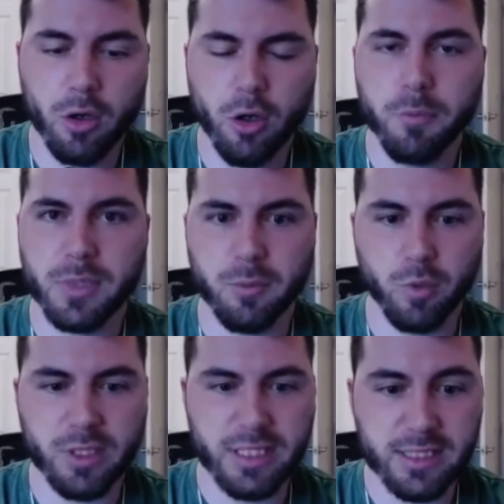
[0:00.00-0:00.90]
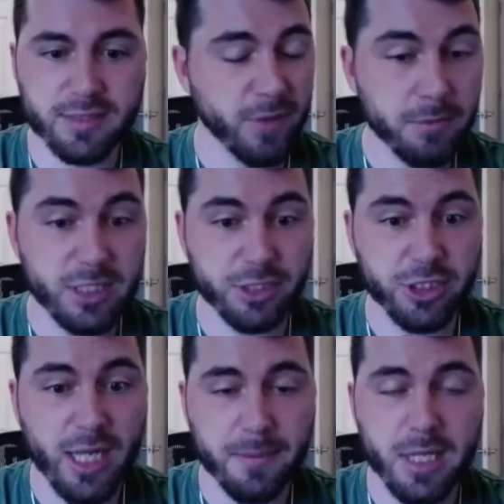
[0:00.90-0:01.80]
open up one of these from the
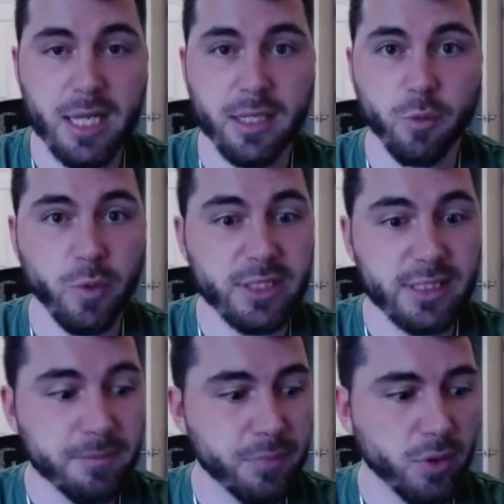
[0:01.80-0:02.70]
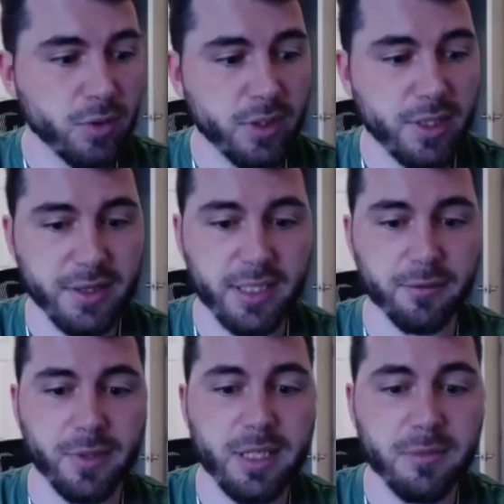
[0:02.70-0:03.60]
shop, and we did pull the
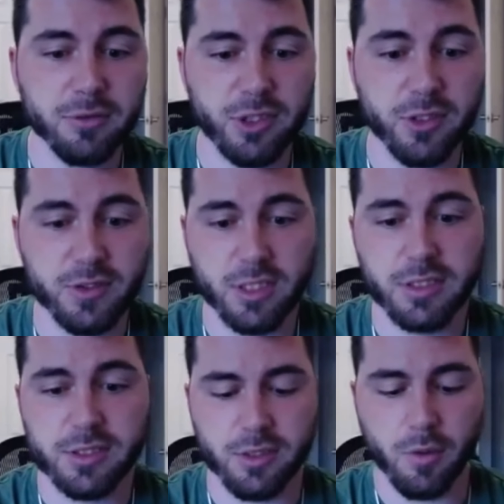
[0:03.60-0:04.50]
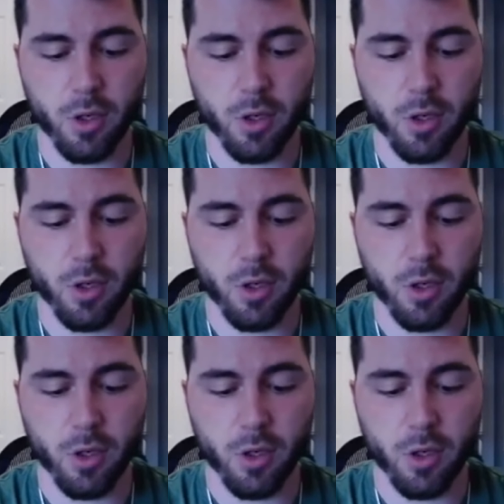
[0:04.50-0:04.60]
Rainbow Charizard, so